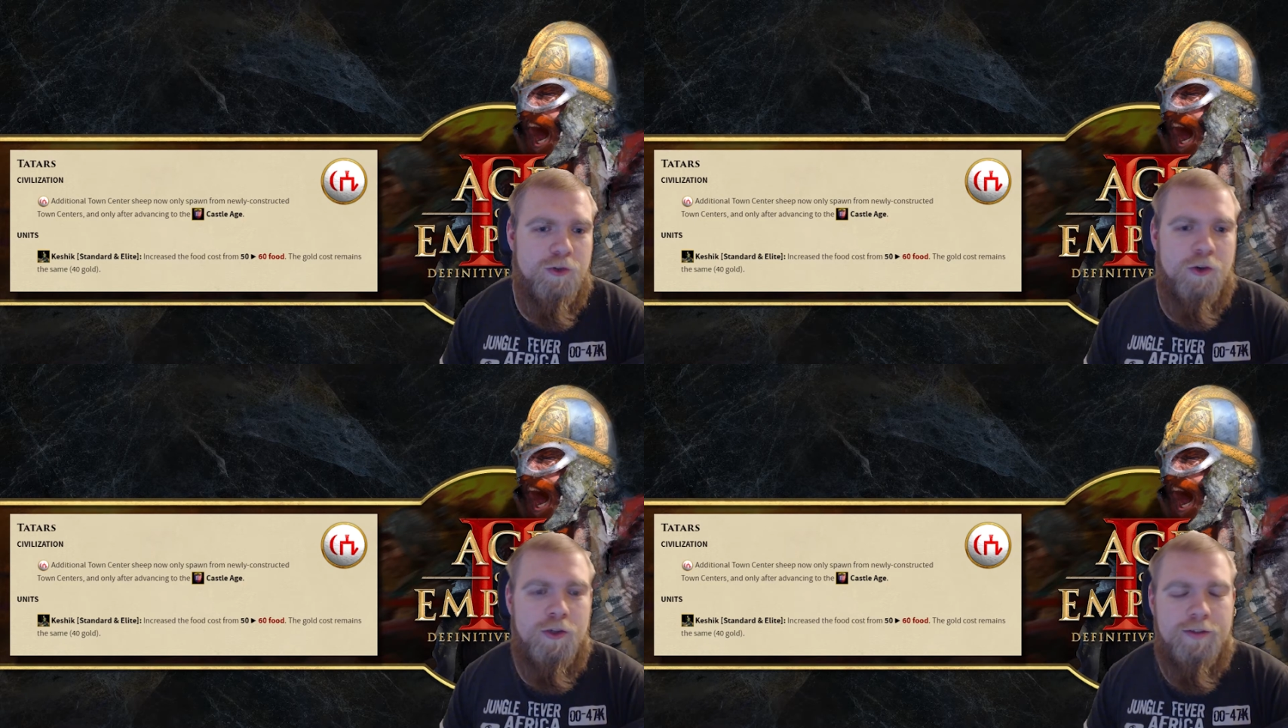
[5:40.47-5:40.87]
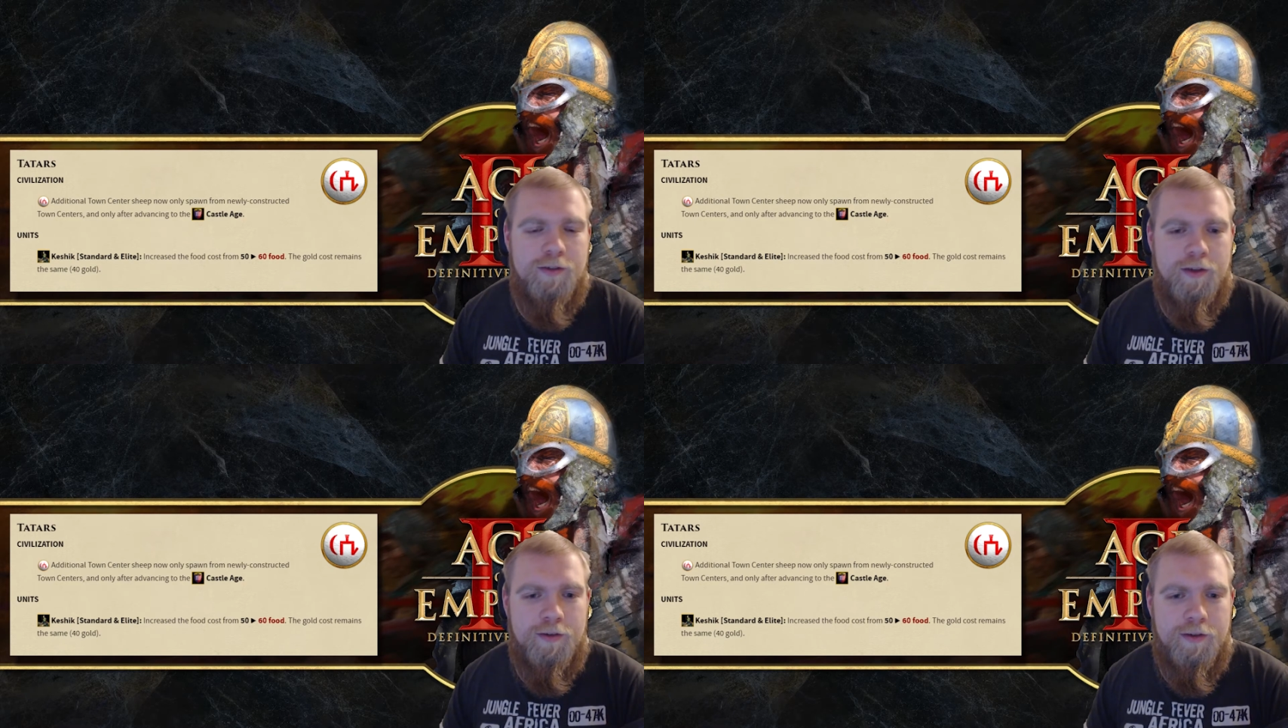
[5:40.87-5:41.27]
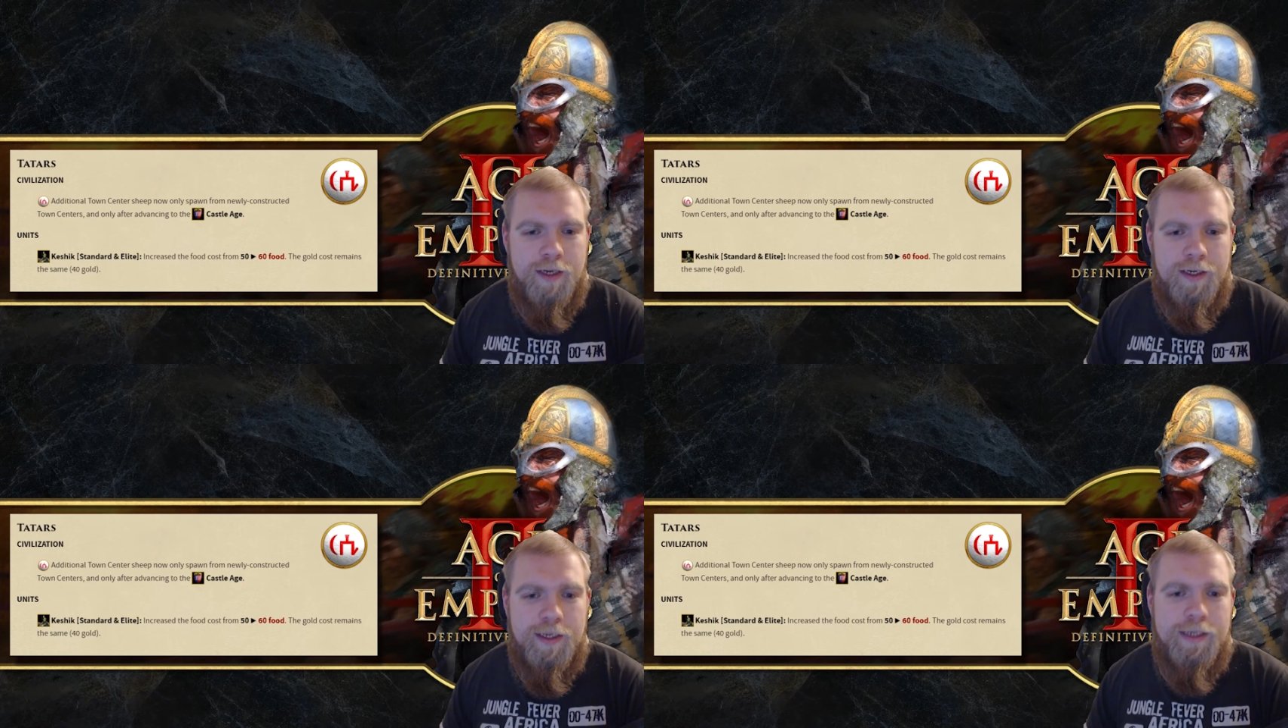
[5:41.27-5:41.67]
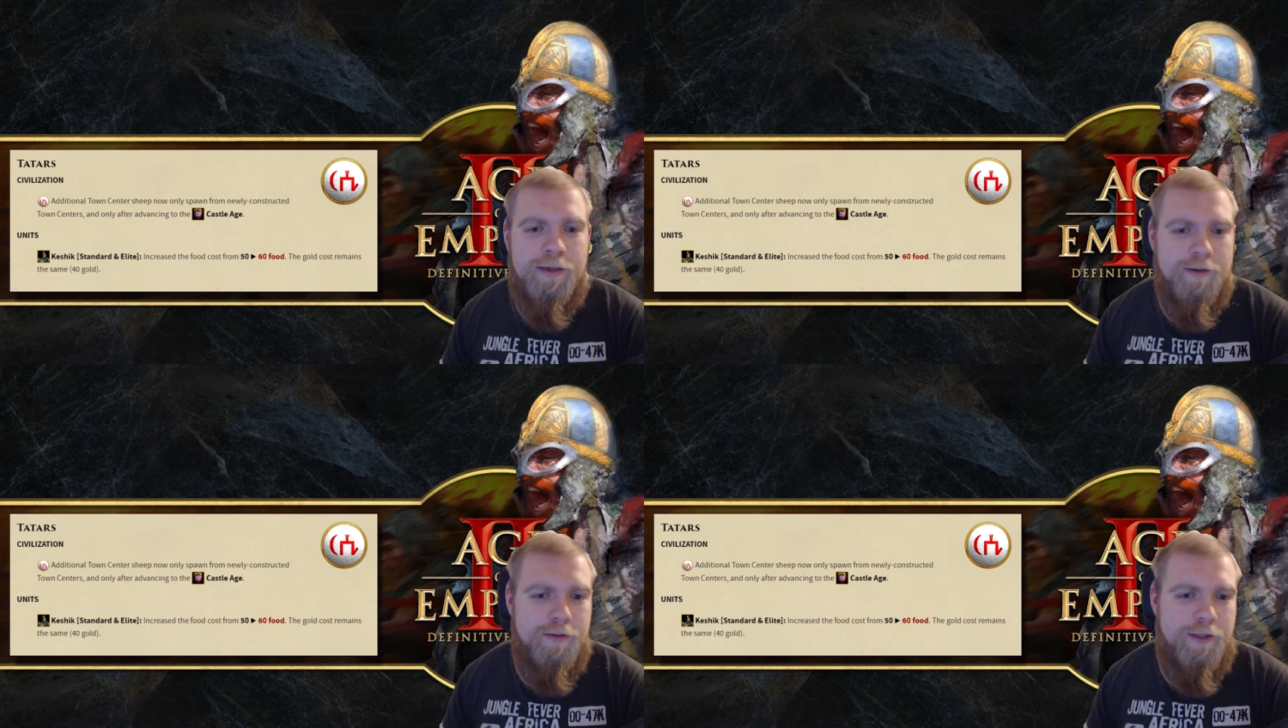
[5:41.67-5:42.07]
only starting in
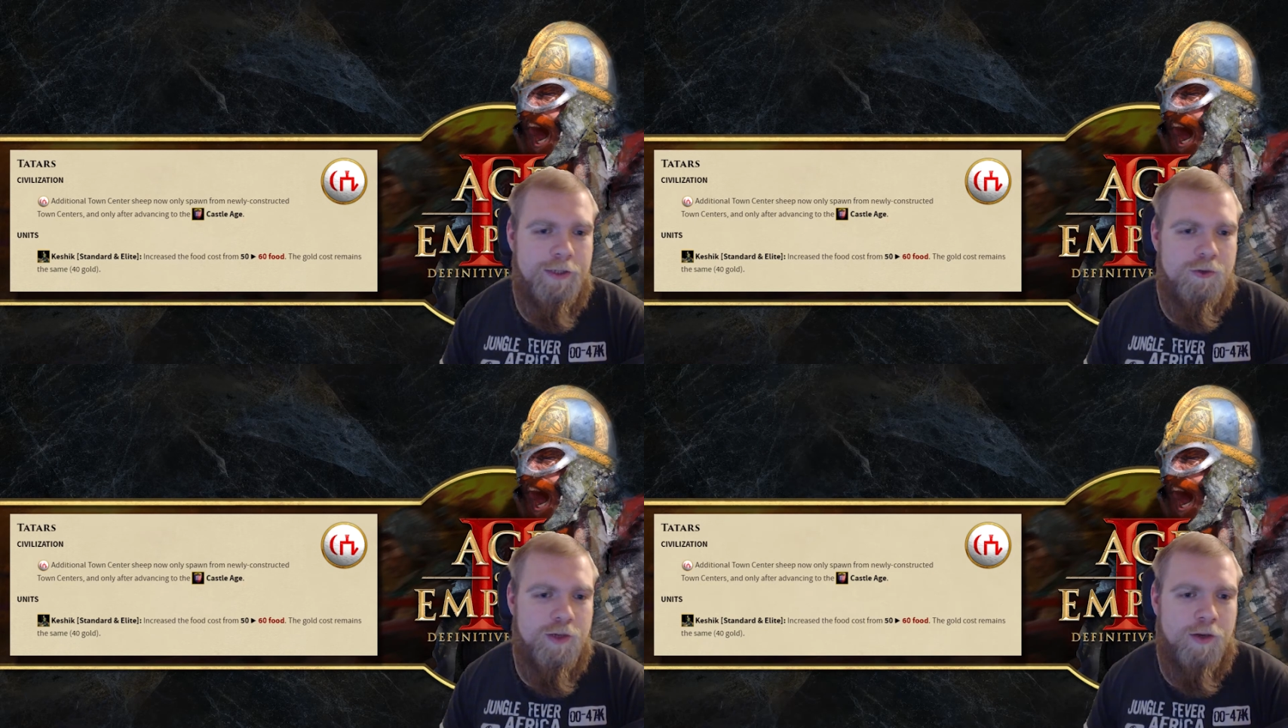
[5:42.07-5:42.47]
castle age now,